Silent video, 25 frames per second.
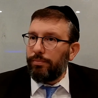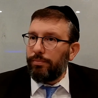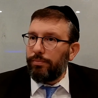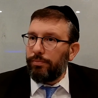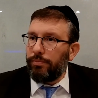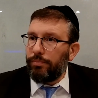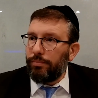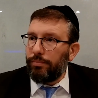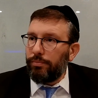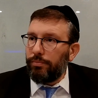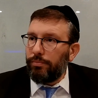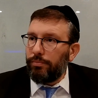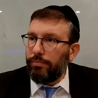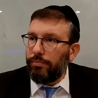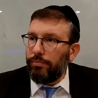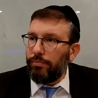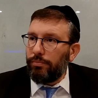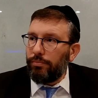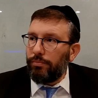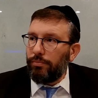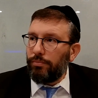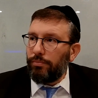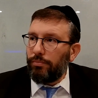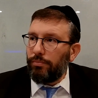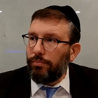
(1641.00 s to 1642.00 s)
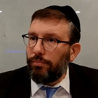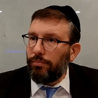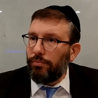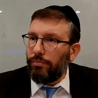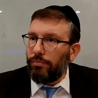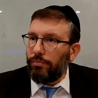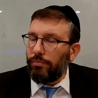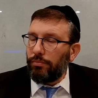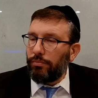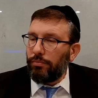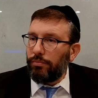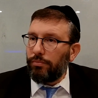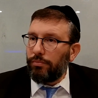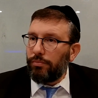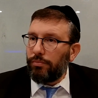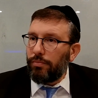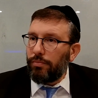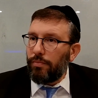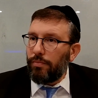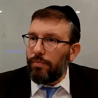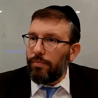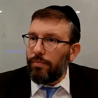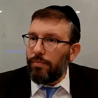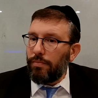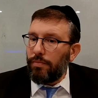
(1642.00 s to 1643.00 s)

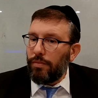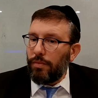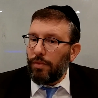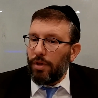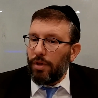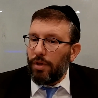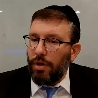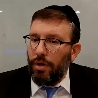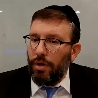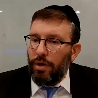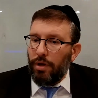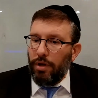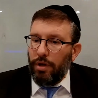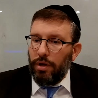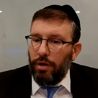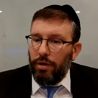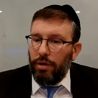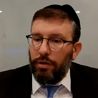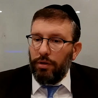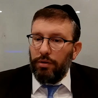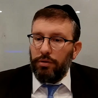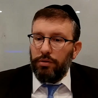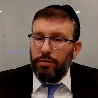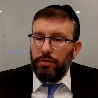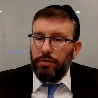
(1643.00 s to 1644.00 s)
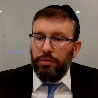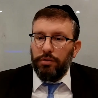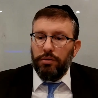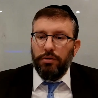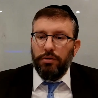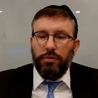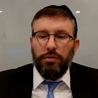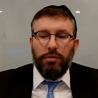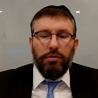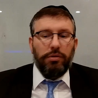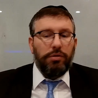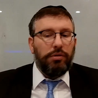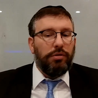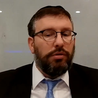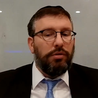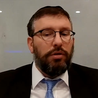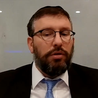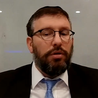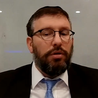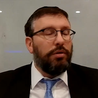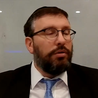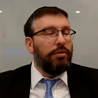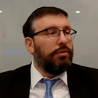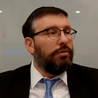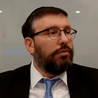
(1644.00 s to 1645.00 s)

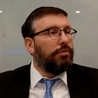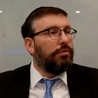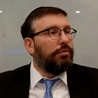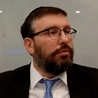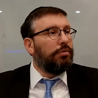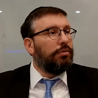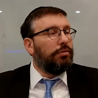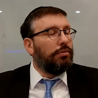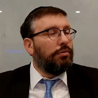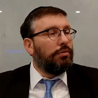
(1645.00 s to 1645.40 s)
(no one is talking)